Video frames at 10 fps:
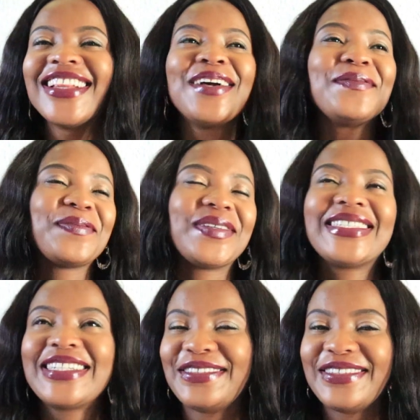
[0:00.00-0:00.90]
let me be
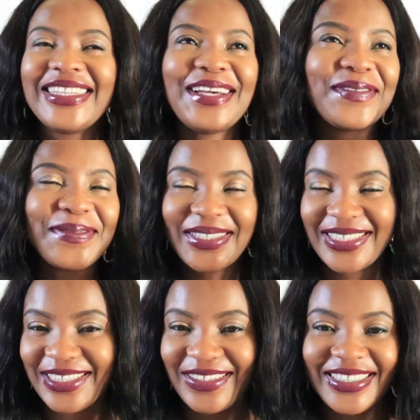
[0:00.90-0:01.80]
serious
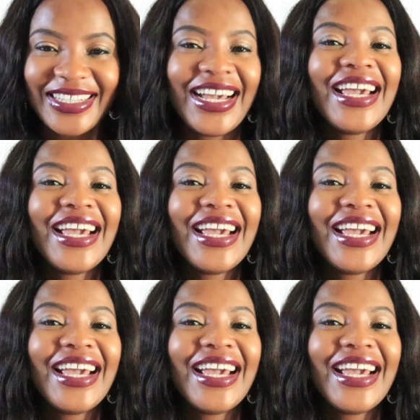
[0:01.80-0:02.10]
now.